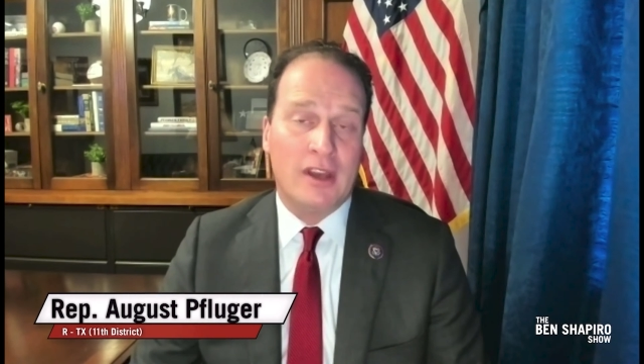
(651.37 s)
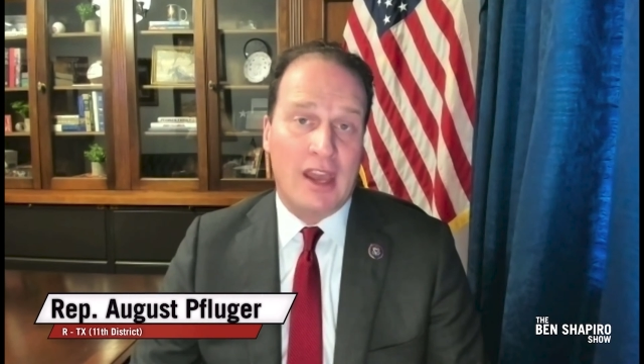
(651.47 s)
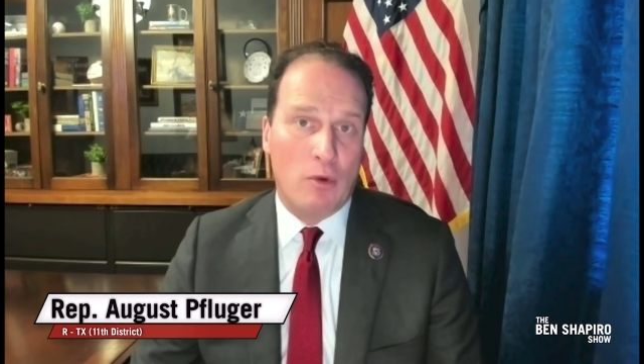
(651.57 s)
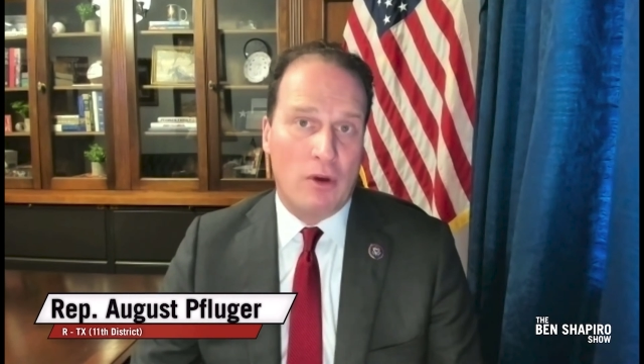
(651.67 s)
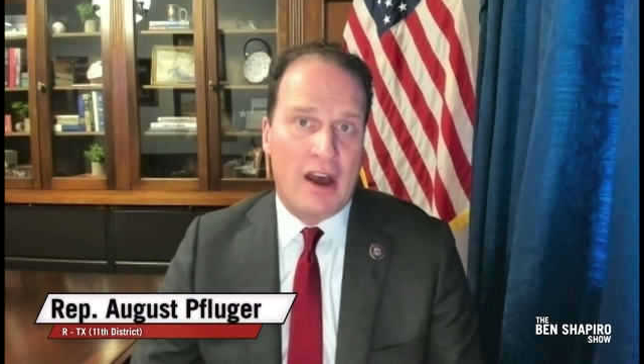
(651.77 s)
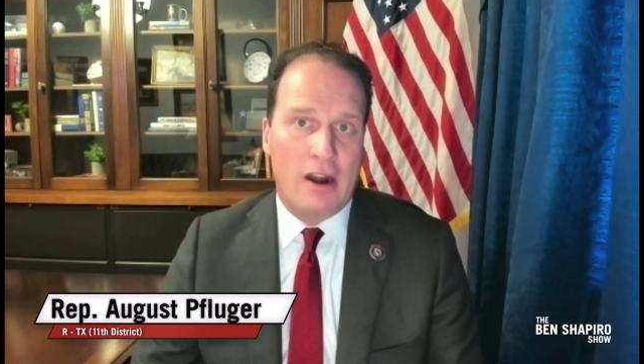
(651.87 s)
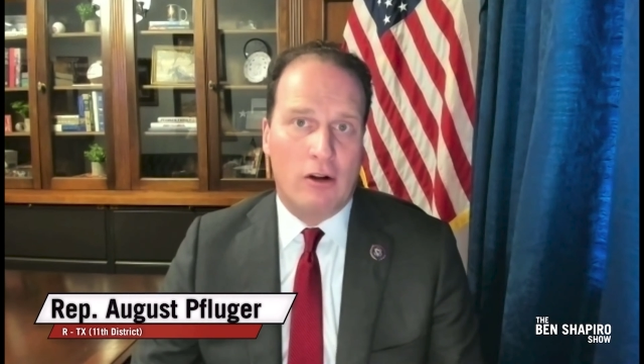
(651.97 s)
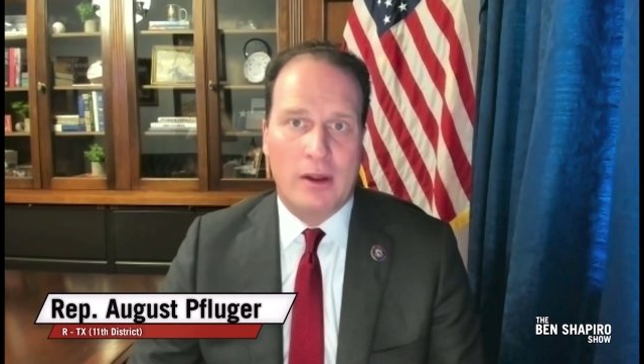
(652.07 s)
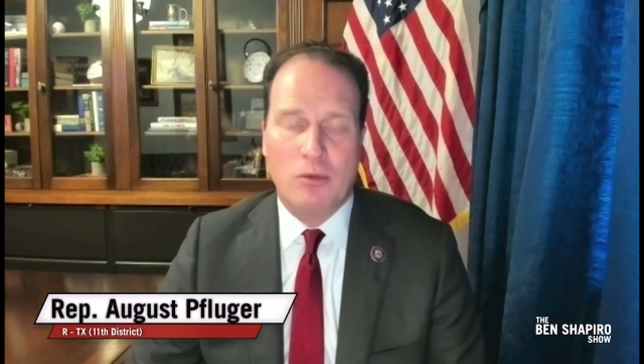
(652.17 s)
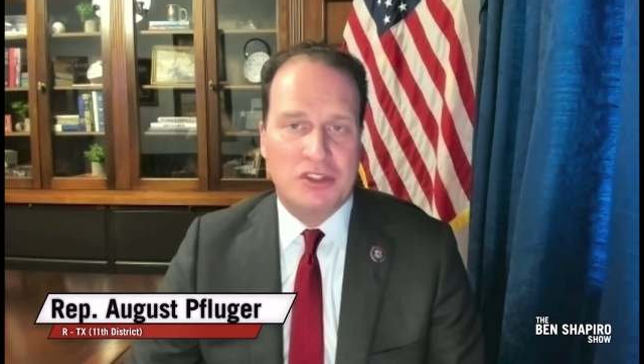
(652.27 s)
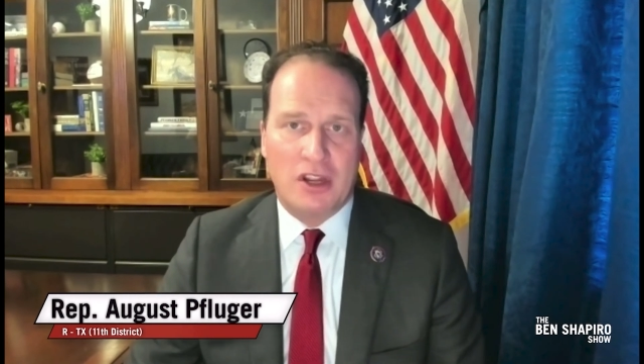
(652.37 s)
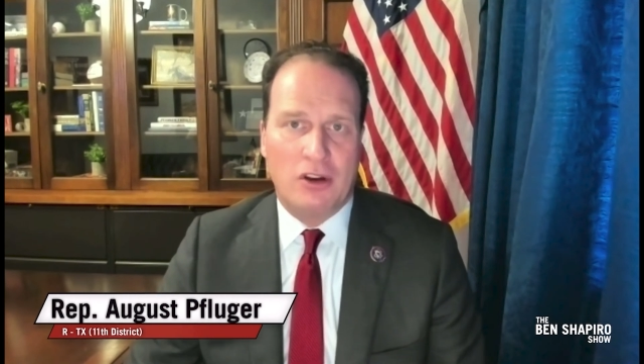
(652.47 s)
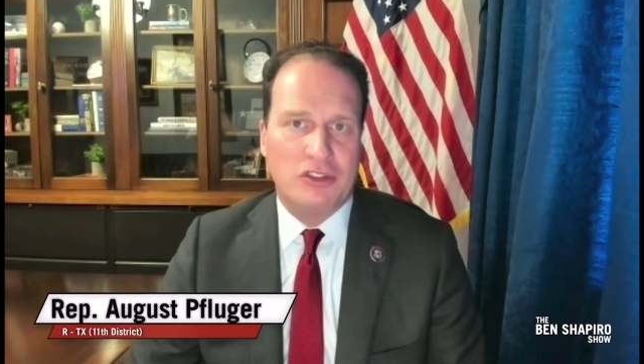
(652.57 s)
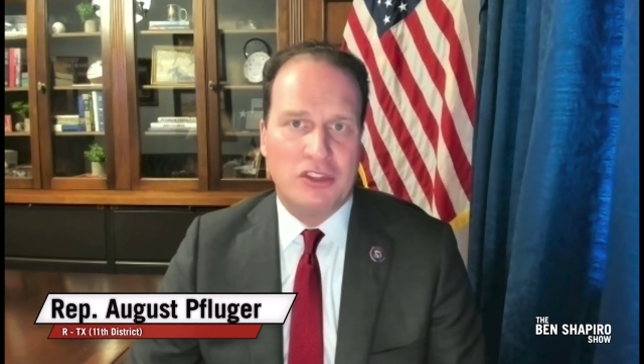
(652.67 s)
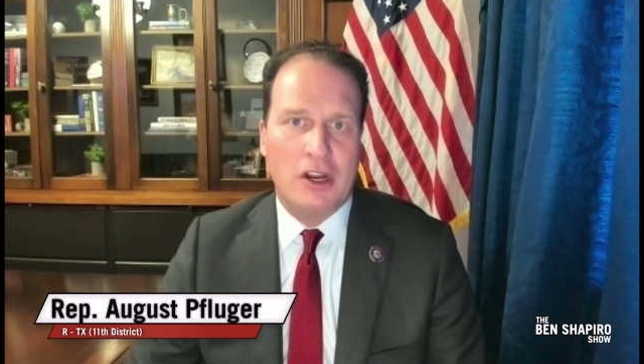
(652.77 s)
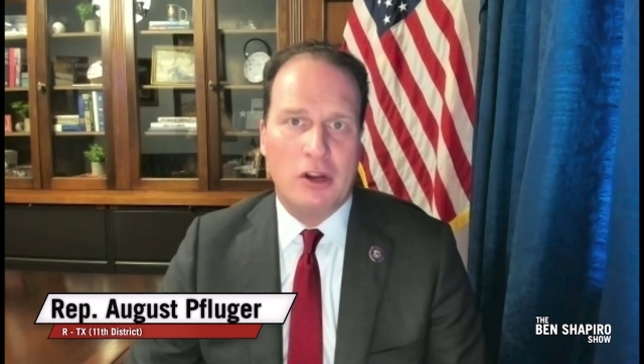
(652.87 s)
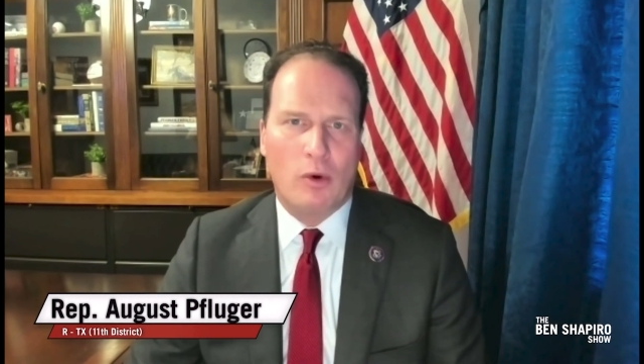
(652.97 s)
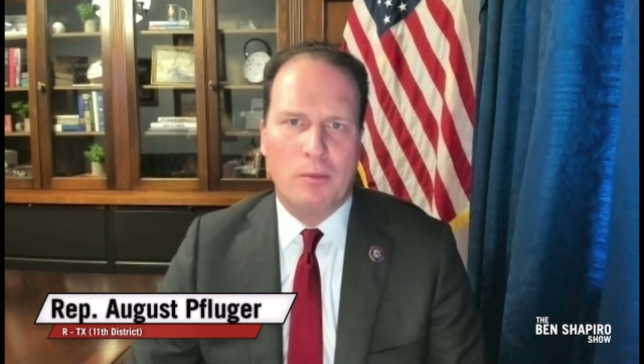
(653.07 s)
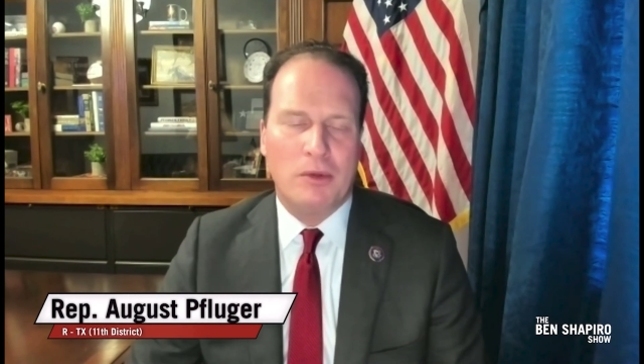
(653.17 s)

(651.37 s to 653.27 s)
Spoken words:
and with higher labor standards than anywhere.